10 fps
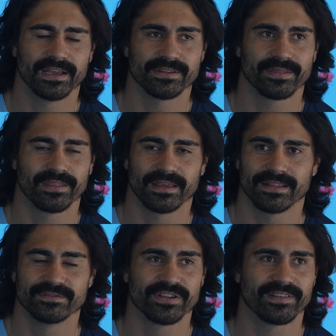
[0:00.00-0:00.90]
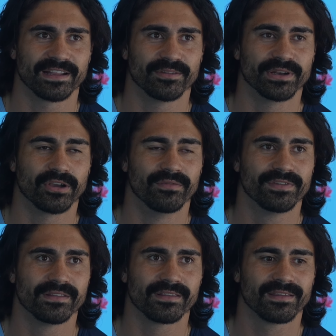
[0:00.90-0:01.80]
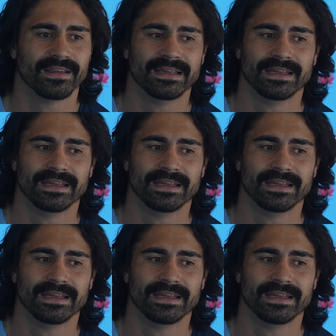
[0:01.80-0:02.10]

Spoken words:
I think they've just lacked a bit of confidence.